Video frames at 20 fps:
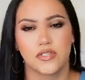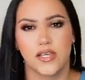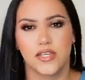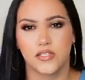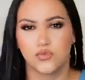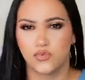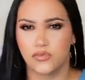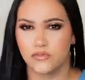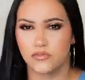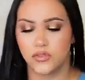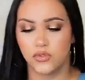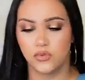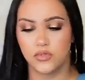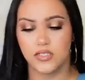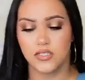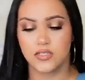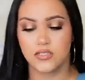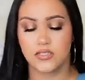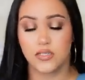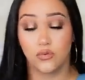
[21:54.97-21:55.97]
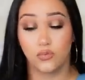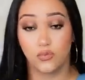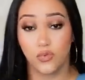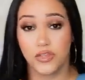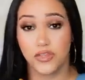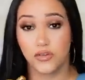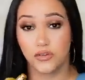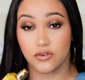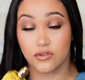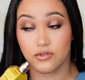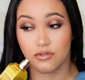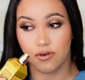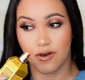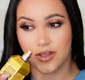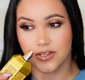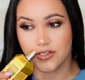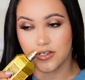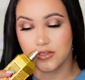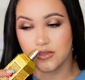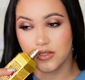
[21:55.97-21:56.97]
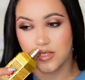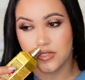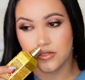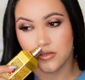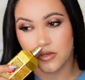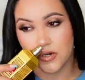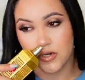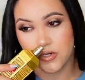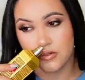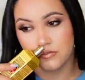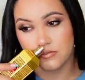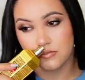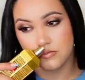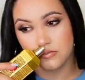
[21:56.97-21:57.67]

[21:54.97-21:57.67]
has reviewed this and what their thoughts on these are.